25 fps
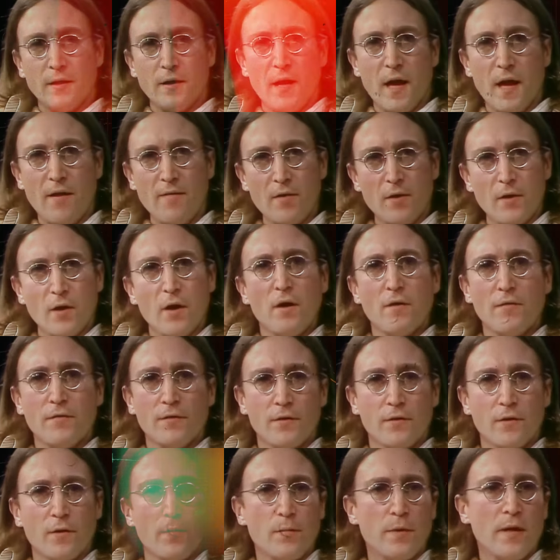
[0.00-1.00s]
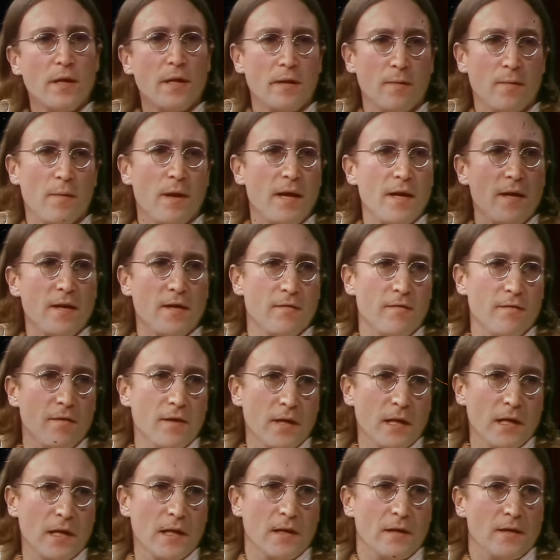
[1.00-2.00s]
In a later interview, John
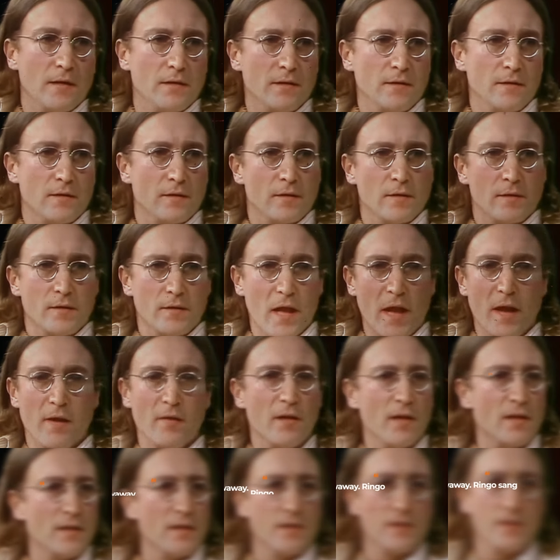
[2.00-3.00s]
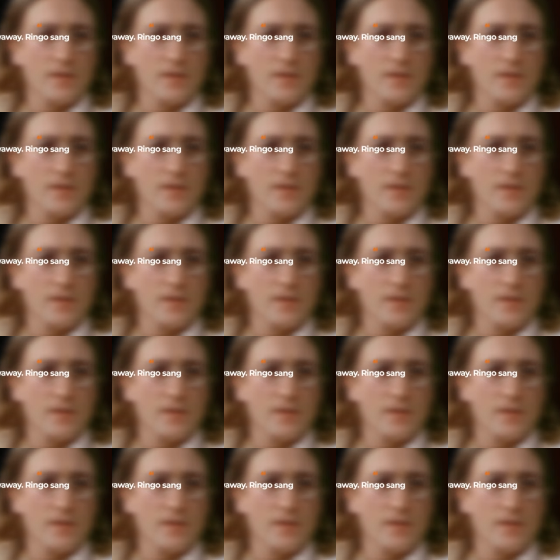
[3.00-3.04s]
Lennon had this to say.